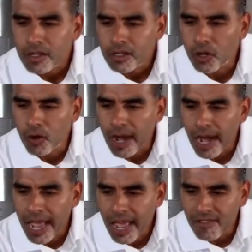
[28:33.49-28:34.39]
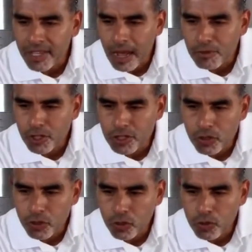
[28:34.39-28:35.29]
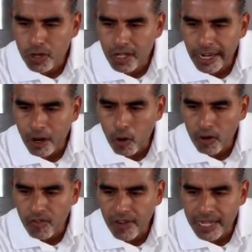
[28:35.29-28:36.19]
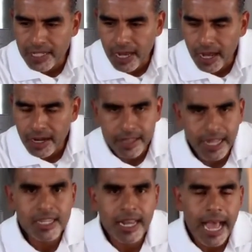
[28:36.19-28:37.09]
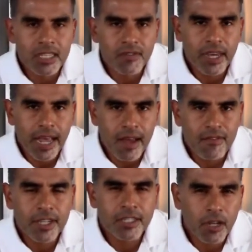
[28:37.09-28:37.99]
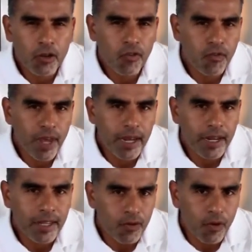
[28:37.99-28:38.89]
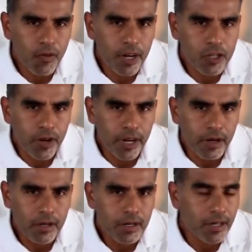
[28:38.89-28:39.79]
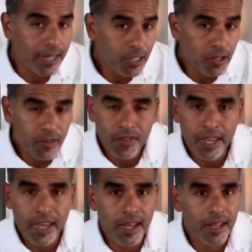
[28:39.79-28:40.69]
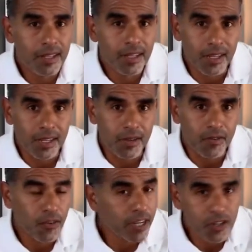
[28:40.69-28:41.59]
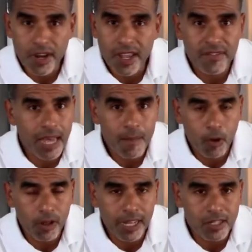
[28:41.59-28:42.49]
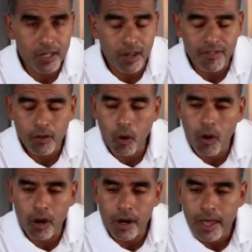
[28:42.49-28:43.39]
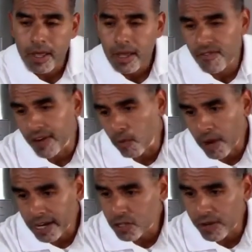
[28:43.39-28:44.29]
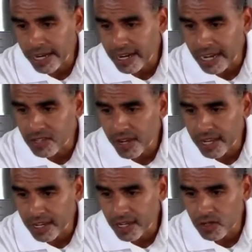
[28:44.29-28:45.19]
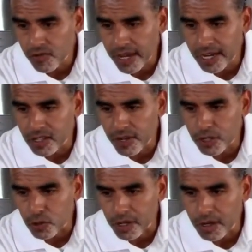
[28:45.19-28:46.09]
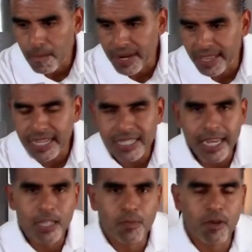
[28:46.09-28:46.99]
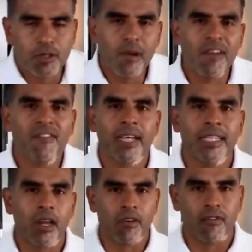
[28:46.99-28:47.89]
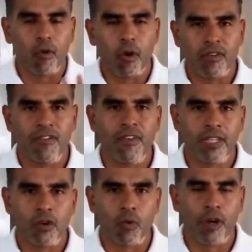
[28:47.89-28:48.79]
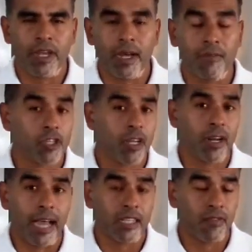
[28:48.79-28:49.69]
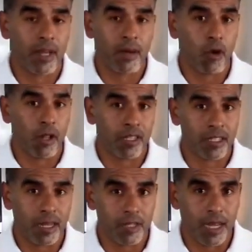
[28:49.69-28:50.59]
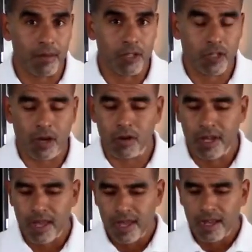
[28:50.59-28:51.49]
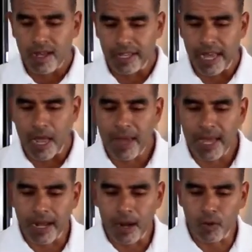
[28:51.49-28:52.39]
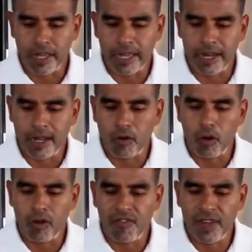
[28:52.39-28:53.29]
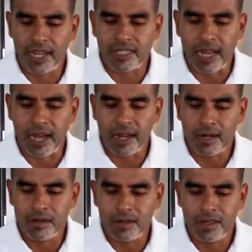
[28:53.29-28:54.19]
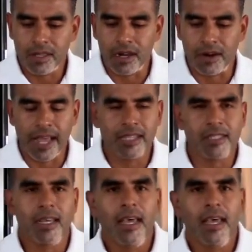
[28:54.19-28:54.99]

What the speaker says: So I have the option to click all fans on, and that's going to activate every single fan in the refrigerator. Condenser fan, the freezer evap, all that stuff. Or if I wanted to, I could activate each fan individually. But in this case, because I want to find out if all the fans are working, I'm just going to activate them all at the same time. So on the iPad, I will hit all fans on. There it is.